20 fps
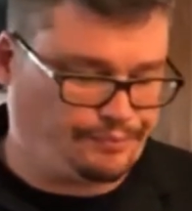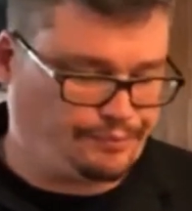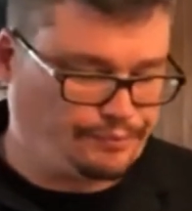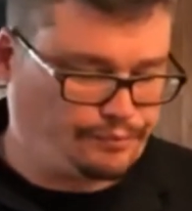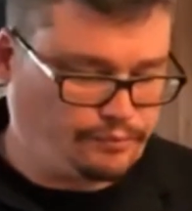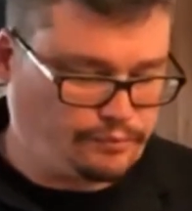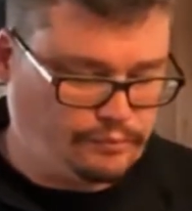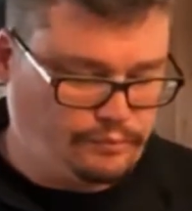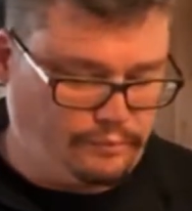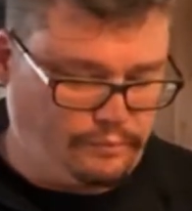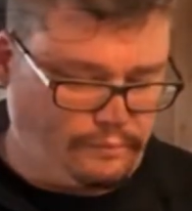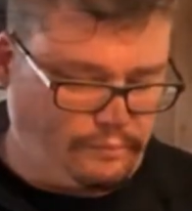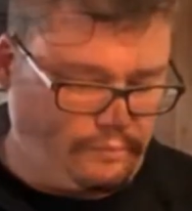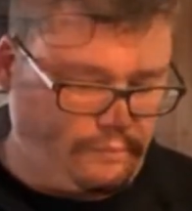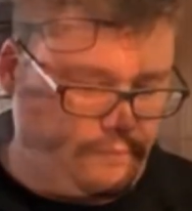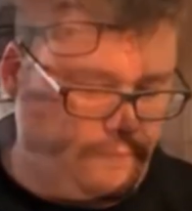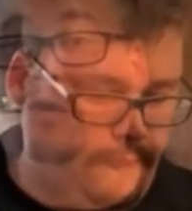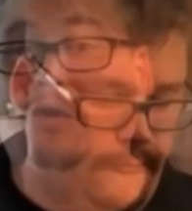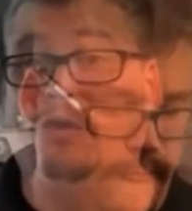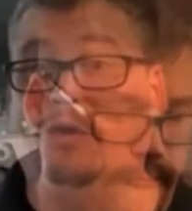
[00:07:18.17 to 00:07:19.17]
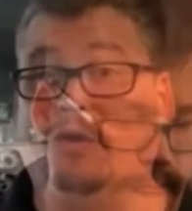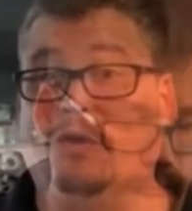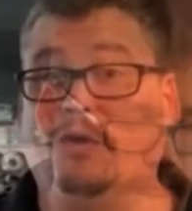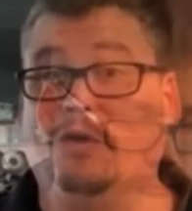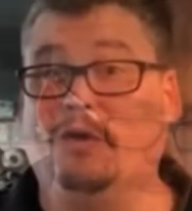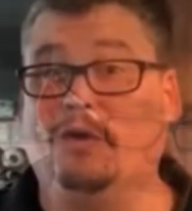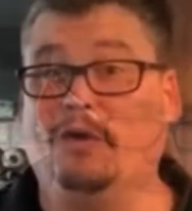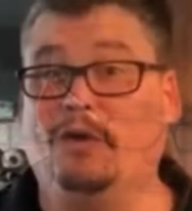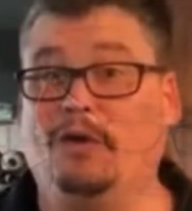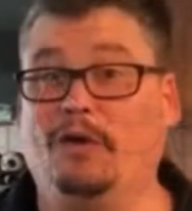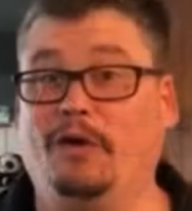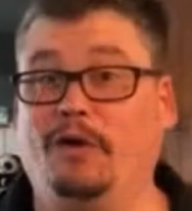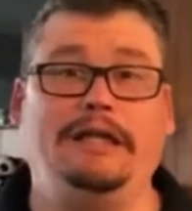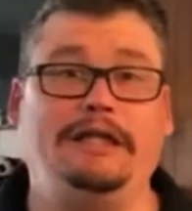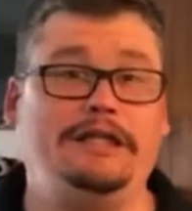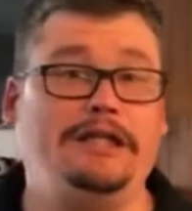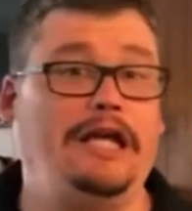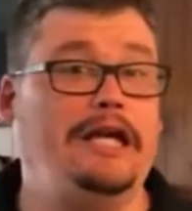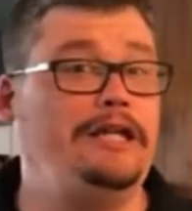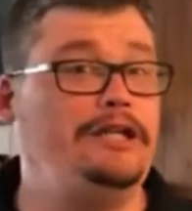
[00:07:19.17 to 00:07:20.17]
Here in the fall, we
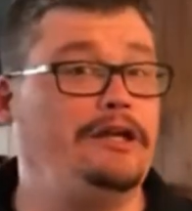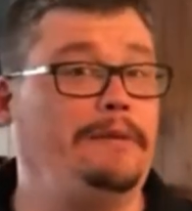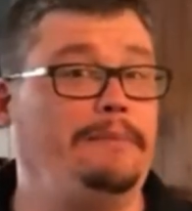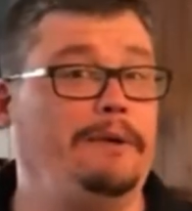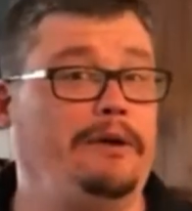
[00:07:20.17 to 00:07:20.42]
change up